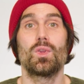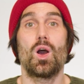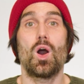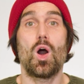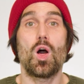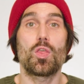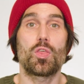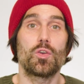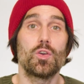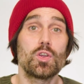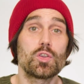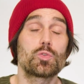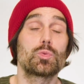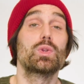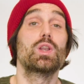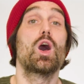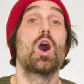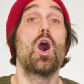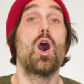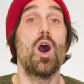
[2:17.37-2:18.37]
Others
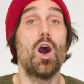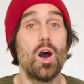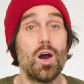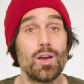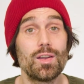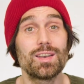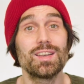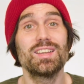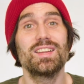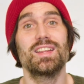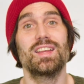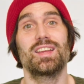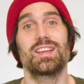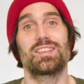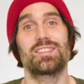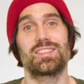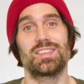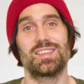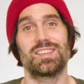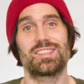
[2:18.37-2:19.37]
will only
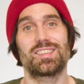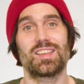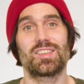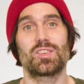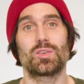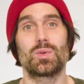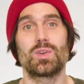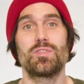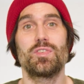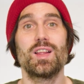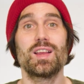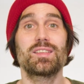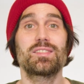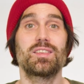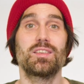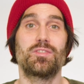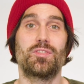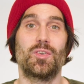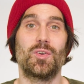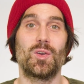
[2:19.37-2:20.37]
exist as a
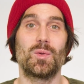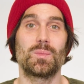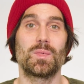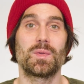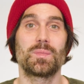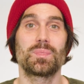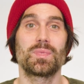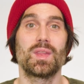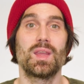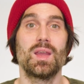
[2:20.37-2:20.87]
reflexive verb.